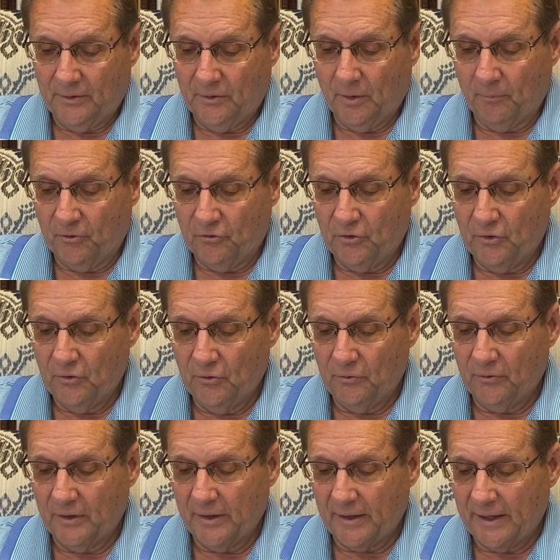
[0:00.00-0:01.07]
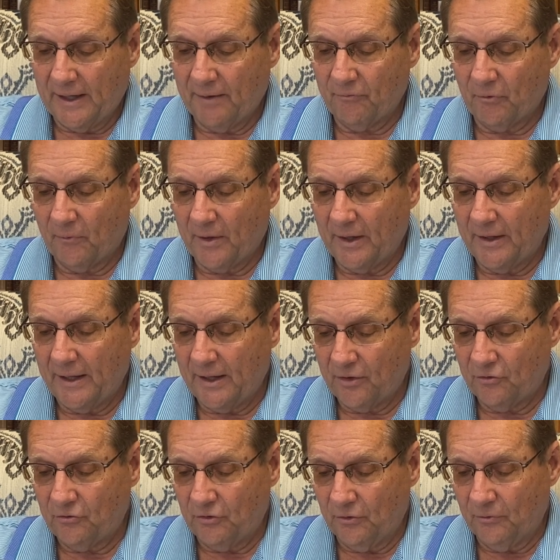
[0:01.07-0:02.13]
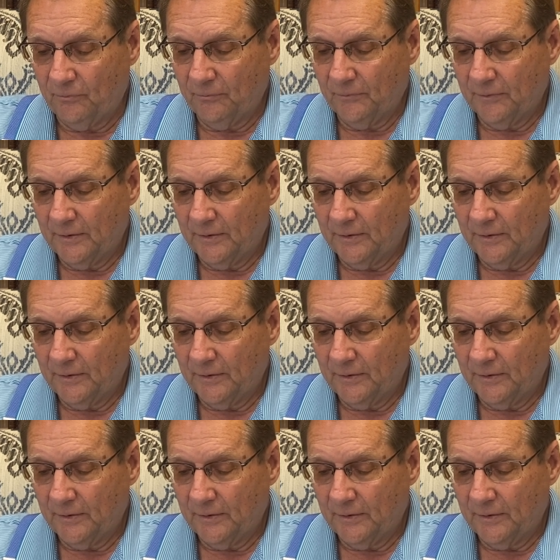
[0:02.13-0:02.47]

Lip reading: Number 2, you got to have the right attitude.